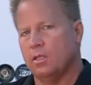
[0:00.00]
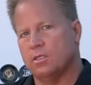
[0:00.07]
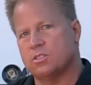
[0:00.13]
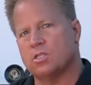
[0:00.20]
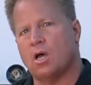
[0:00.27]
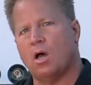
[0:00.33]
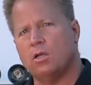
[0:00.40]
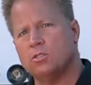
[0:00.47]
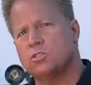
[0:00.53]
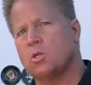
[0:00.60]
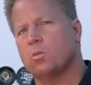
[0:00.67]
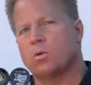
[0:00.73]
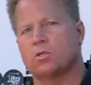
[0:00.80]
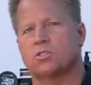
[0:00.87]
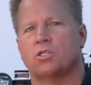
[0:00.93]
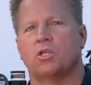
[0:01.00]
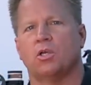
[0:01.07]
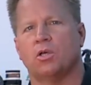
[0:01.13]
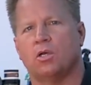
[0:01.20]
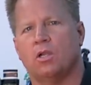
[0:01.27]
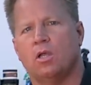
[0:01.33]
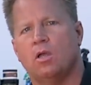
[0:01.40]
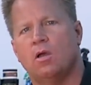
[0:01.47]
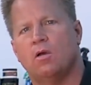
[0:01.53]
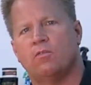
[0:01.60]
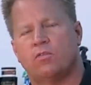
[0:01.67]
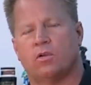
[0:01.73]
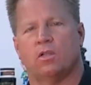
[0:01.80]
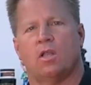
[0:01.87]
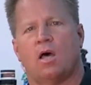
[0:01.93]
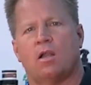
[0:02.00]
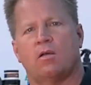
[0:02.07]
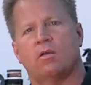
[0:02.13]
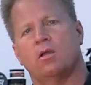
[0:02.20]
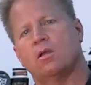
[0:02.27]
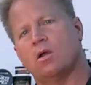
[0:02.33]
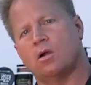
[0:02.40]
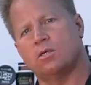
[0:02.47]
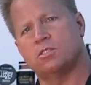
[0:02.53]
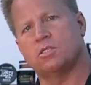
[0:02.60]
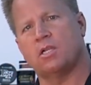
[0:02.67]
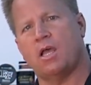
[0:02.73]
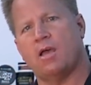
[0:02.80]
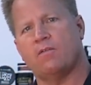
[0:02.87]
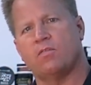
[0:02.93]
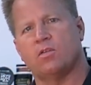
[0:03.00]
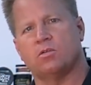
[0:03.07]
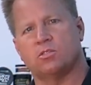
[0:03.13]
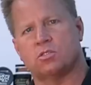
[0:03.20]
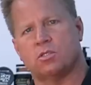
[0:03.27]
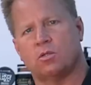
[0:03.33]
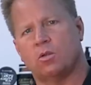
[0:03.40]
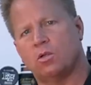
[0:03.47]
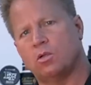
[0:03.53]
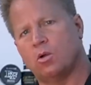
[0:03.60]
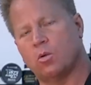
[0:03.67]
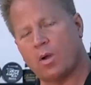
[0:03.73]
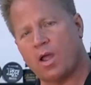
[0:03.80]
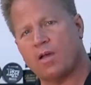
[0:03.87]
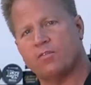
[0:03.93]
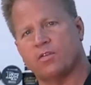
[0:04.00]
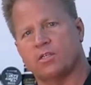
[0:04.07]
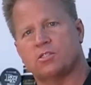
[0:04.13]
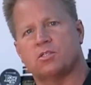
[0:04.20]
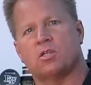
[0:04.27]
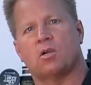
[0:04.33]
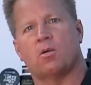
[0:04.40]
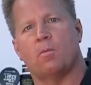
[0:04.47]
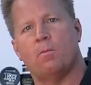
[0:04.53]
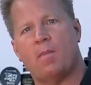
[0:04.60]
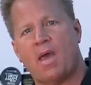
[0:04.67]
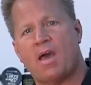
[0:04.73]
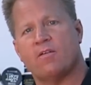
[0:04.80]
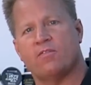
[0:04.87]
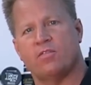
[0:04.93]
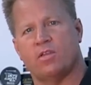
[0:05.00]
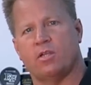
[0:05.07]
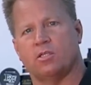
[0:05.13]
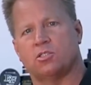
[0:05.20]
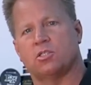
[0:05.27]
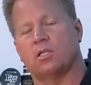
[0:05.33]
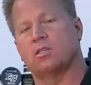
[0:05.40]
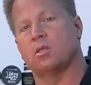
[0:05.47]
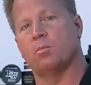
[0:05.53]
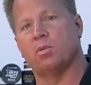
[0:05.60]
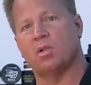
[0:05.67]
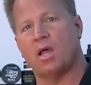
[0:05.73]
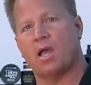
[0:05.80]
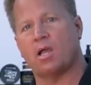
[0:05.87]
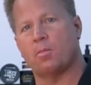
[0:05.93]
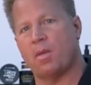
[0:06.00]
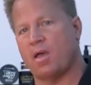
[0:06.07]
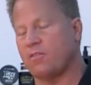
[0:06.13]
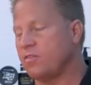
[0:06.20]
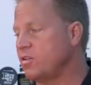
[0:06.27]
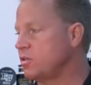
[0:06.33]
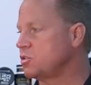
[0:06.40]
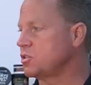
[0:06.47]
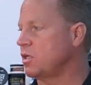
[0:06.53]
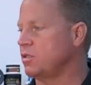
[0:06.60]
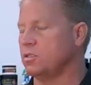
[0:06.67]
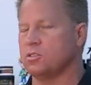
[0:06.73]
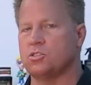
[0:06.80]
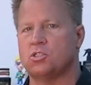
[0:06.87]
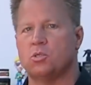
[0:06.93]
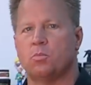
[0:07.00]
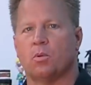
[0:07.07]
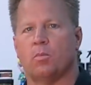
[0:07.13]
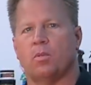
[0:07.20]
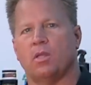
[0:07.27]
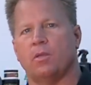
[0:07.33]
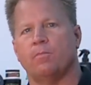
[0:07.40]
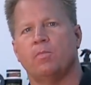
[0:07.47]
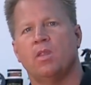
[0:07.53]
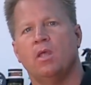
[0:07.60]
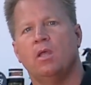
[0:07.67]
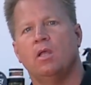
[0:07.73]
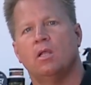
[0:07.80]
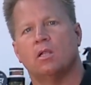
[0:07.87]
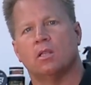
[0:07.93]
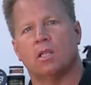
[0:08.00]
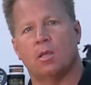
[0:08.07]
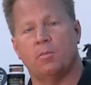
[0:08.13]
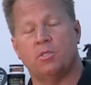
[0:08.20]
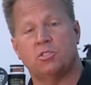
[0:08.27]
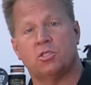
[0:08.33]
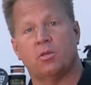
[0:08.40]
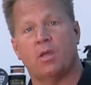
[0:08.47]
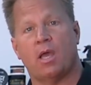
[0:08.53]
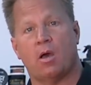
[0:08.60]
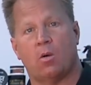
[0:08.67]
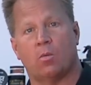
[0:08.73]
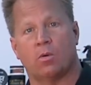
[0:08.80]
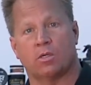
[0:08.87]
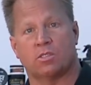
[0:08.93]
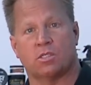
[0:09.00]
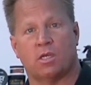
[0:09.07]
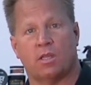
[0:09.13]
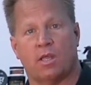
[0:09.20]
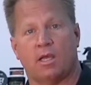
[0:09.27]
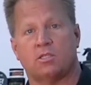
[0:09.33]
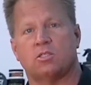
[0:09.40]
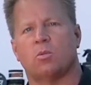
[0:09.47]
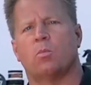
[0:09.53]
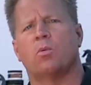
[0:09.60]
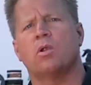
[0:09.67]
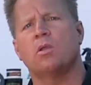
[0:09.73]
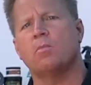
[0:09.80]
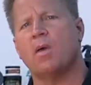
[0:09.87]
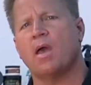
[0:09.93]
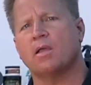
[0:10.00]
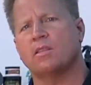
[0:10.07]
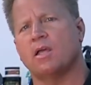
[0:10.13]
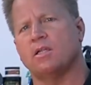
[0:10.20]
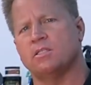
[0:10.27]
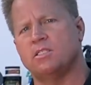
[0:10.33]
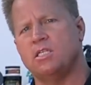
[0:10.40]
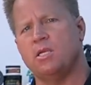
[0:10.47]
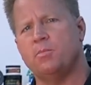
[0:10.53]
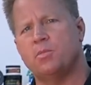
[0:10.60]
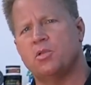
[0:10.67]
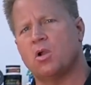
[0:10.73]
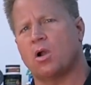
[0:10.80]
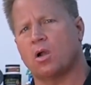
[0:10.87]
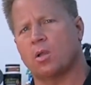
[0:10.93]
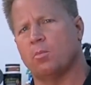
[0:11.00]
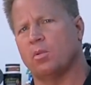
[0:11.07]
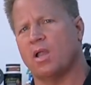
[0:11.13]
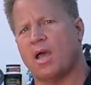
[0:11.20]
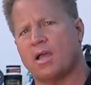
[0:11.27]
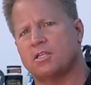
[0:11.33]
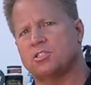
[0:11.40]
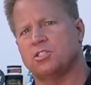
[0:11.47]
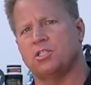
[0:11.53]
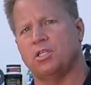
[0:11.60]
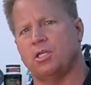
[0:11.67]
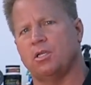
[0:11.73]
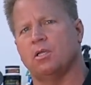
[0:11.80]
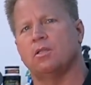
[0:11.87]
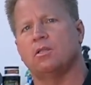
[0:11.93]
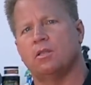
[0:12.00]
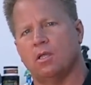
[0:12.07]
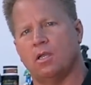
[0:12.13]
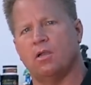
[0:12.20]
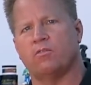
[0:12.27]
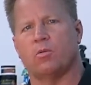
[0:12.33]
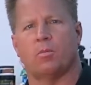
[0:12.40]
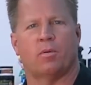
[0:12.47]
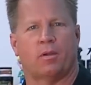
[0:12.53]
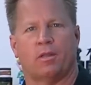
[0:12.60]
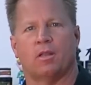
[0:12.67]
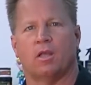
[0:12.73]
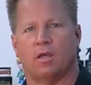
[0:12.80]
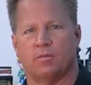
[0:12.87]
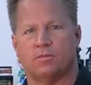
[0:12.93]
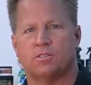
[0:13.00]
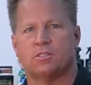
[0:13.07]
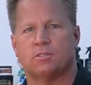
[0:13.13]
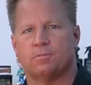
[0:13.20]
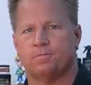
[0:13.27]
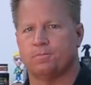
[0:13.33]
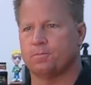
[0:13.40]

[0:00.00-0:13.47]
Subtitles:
This also works good for a lot of cars that have those graphics that are matte finish, like the black matte finish on this Super Bee. Let me show you how it works on that to bring back that deep, dark black sheen that everybody loves.